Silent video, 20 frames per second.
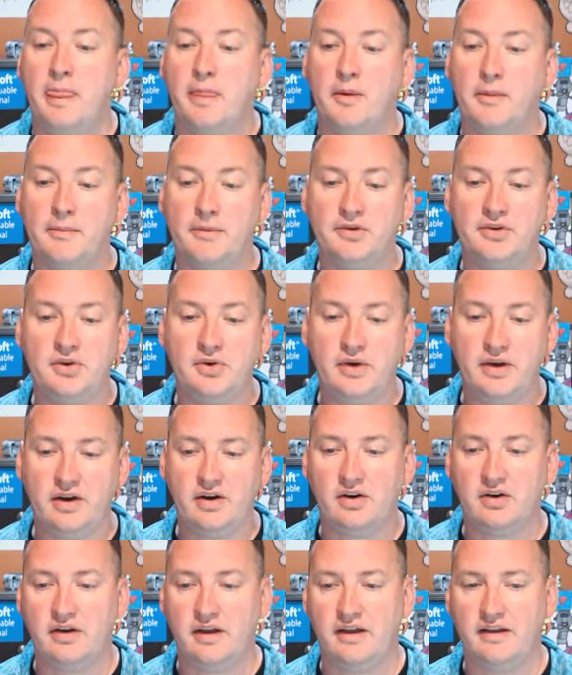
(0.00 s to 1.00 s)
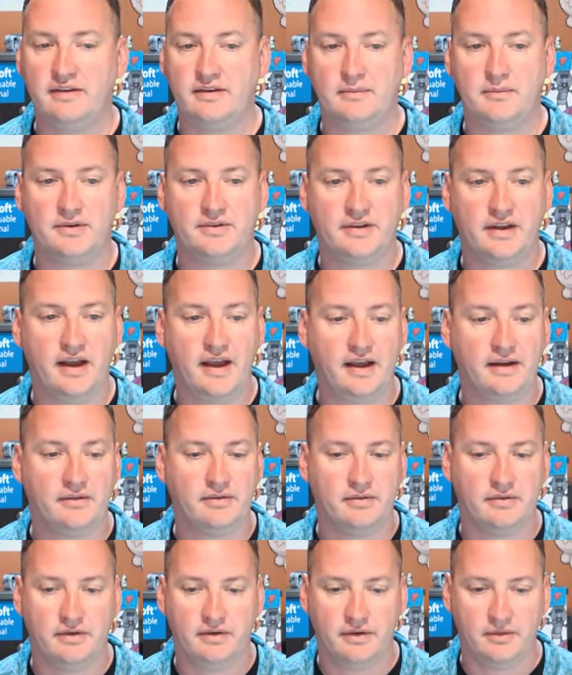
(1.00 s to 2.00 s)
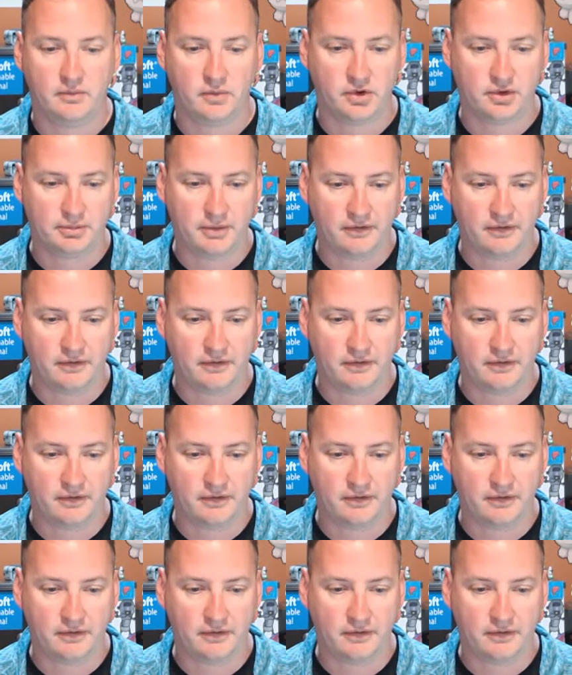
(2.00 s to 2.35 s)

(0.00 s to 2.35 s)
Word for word: What I'm gonna do here is I'm gonna say, hey, where's